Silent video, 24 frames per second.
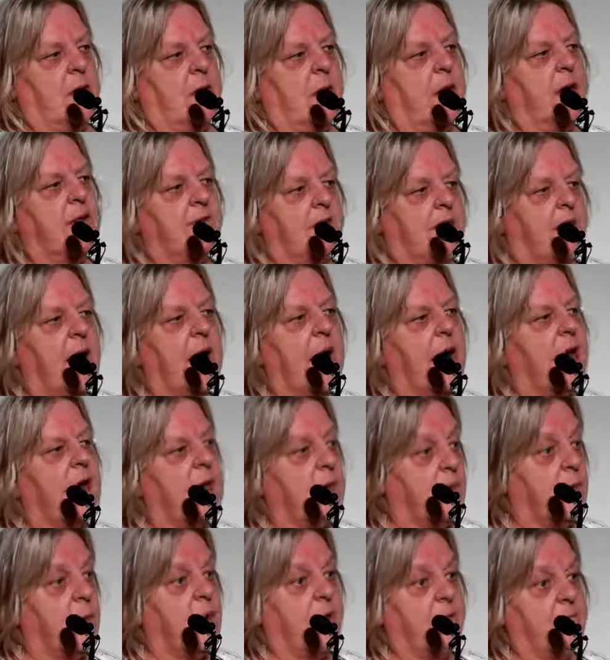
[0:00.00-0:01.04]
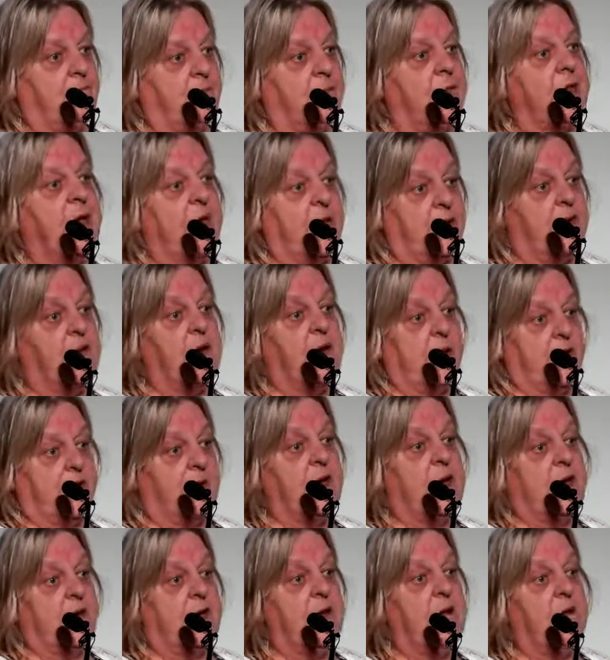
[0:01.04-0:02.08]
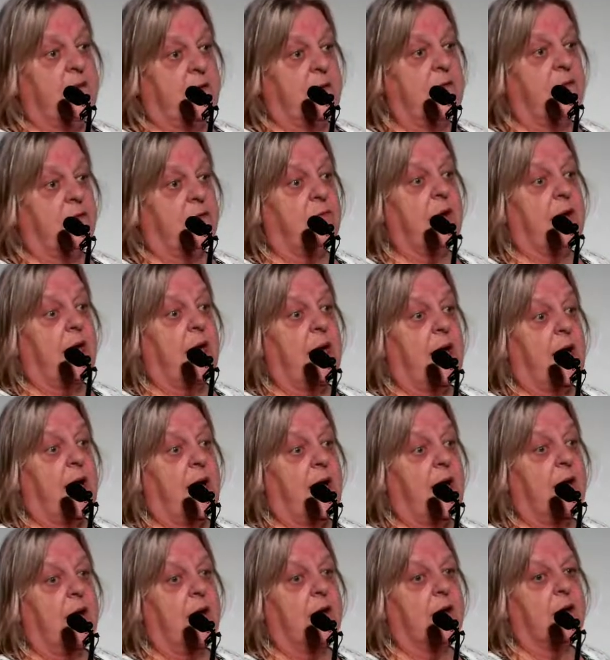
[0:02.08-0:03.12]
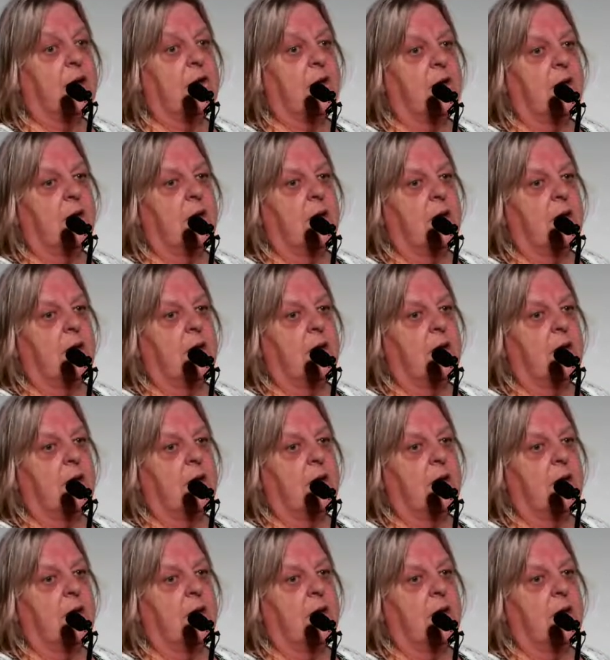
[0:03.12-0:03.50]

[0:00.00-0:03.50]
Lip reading: It's a hard one. It is, it's really hard.